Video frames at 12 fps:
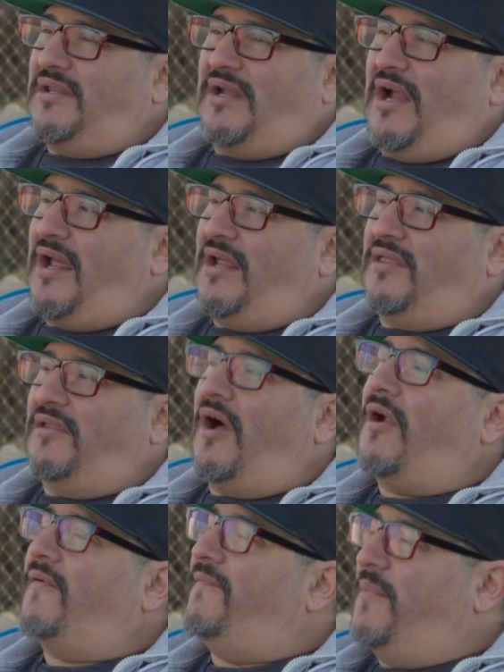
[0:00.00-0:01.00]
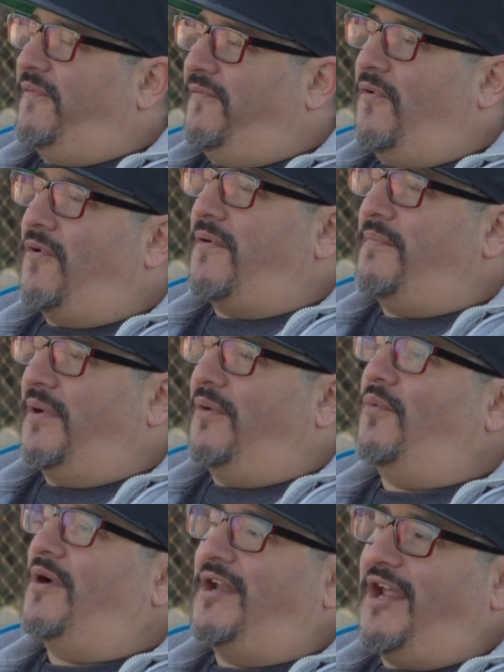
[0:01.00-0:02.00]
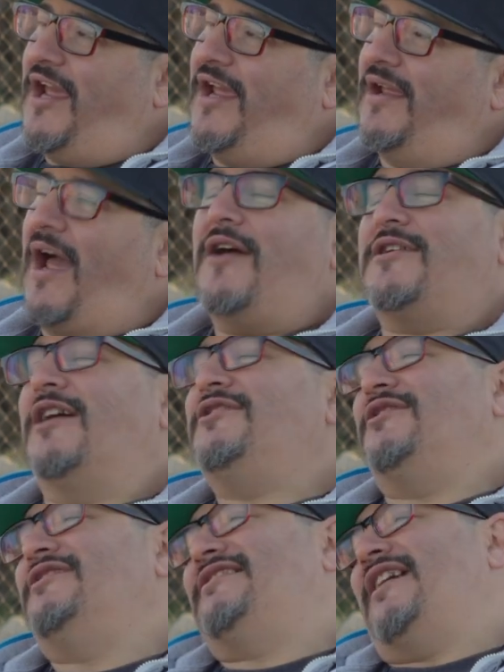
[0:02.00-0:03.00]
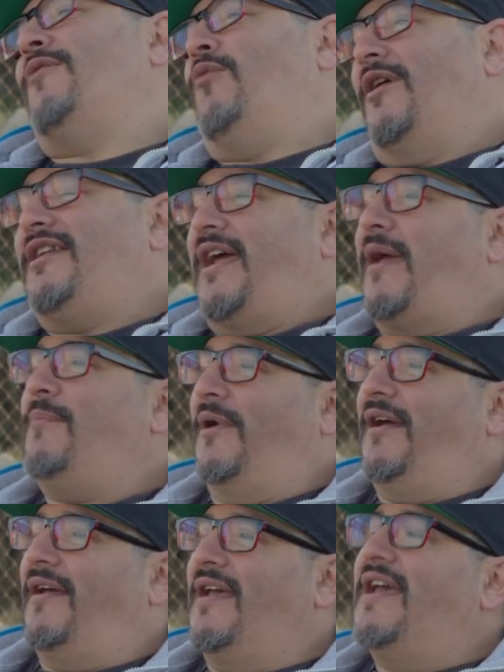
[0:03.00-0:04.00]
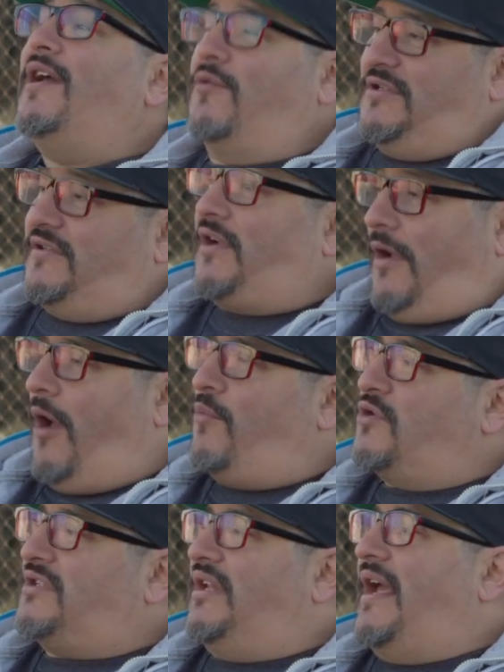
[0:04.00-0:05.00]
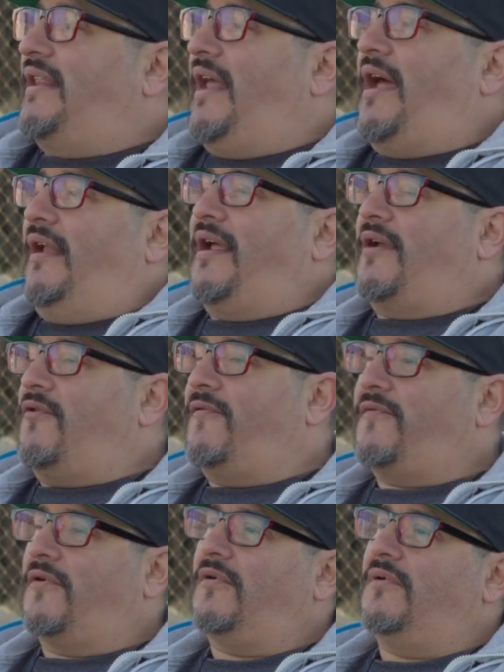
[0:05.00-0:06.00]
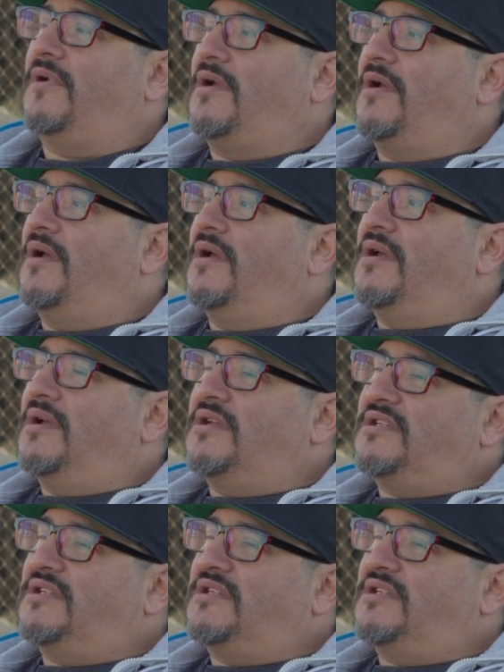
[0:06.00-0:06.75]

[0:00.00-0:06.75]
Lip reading: that I had thought of before, but one day, I shouldn't say one day, but it was almost like that, like over a